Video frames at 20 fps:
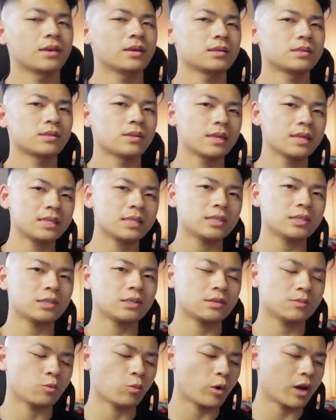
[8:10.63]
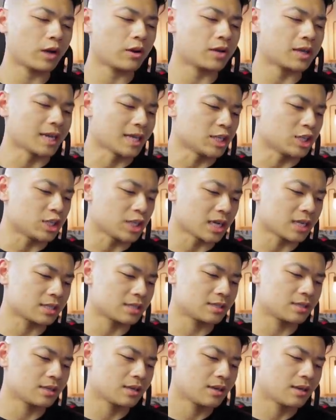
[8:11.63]
So this is where you can
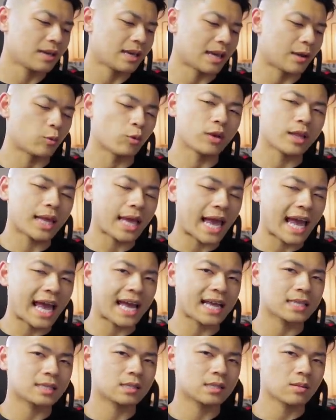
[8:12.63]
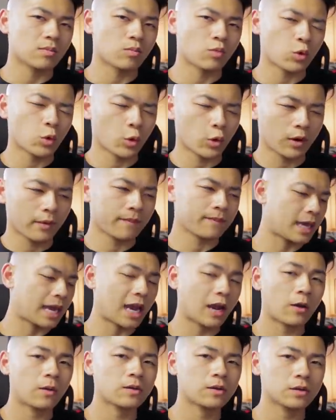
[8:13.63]
adjust and really add some more
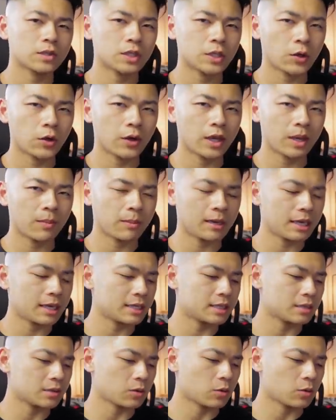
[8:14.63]
character to your image,